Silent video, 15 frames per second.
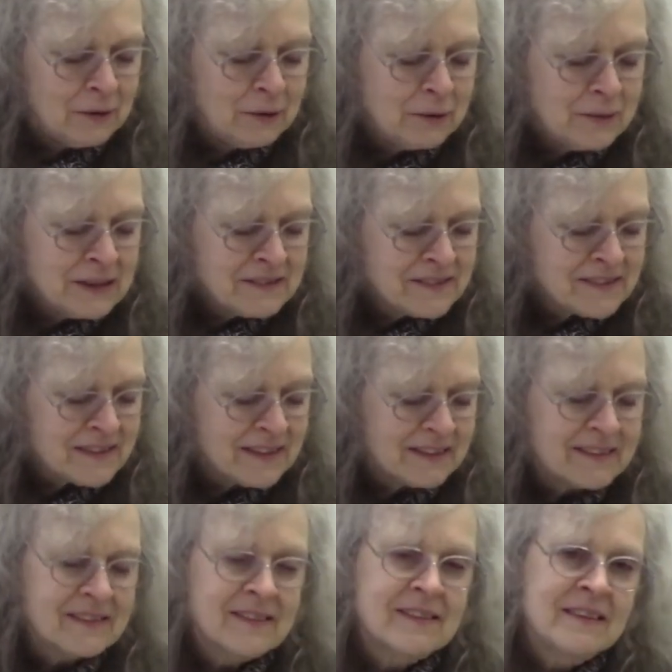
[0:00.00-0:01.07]
"Who is
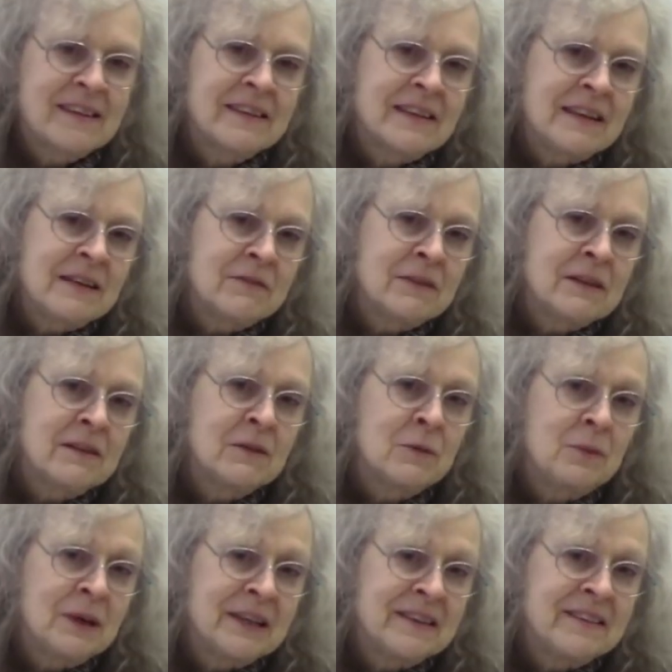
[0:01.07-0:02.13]
this, that even the
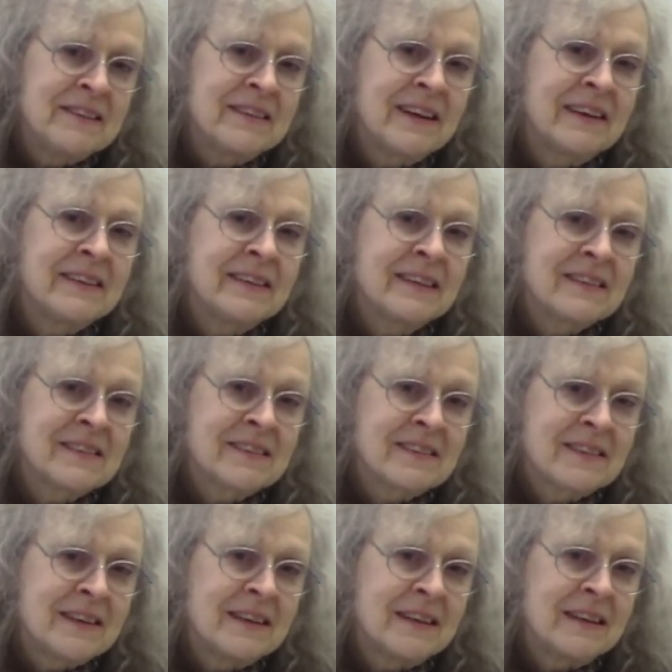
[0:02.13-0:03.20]
wind and the
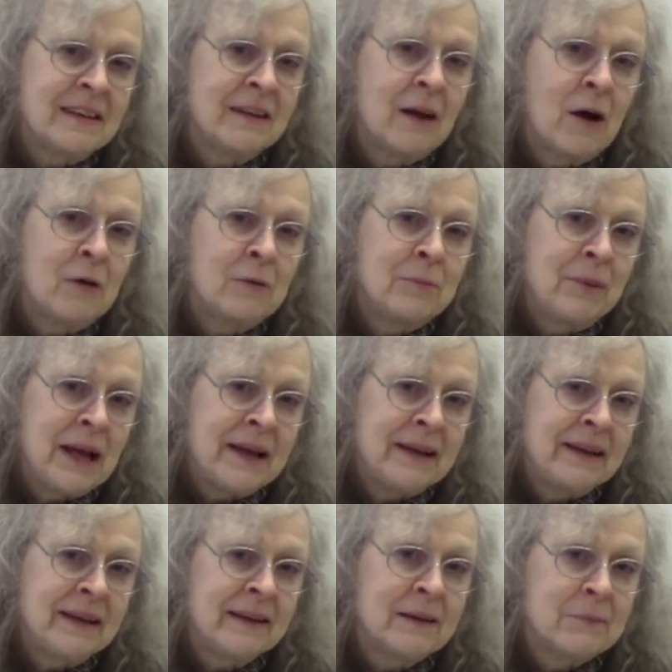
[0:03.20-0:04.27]
sea obey
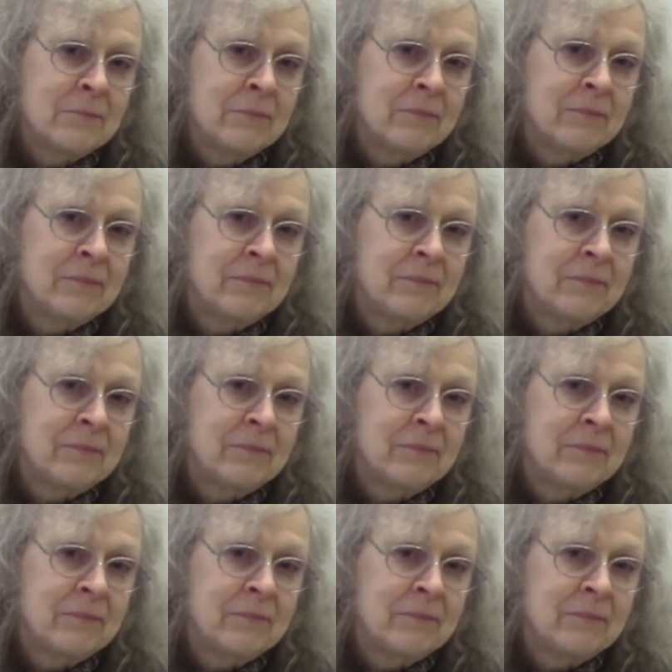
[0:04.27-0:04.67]
him?"